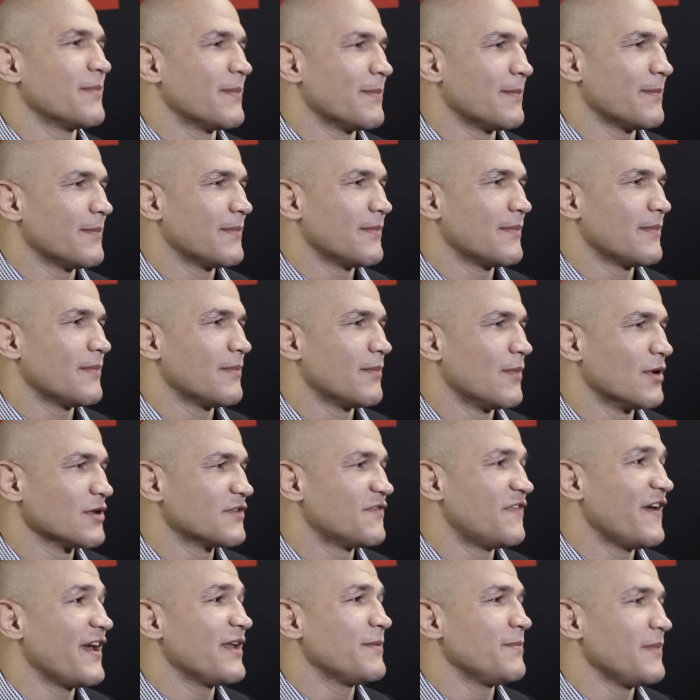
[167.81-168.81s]

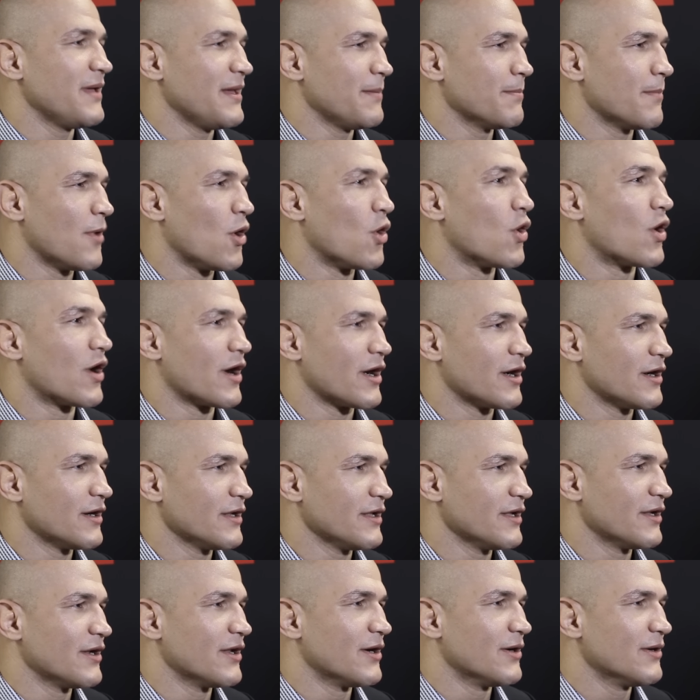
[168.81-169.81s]
motivate me more,
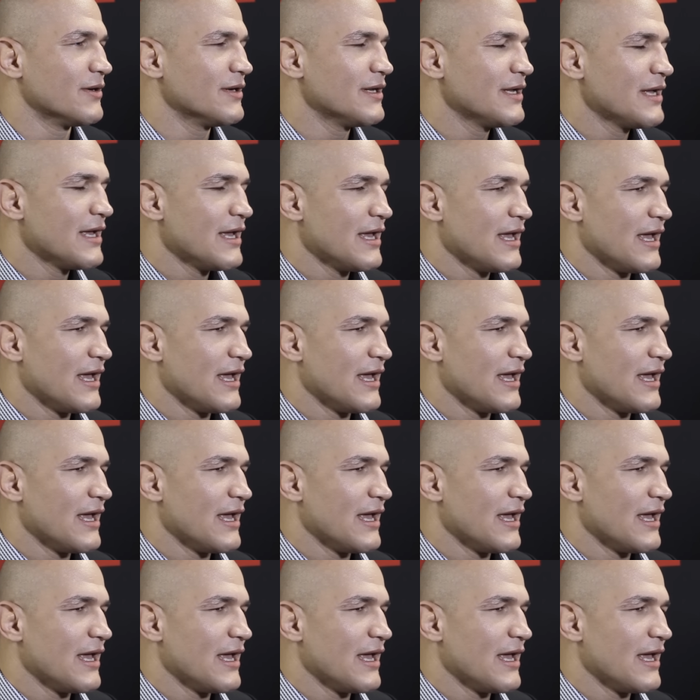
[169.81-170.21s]
you know.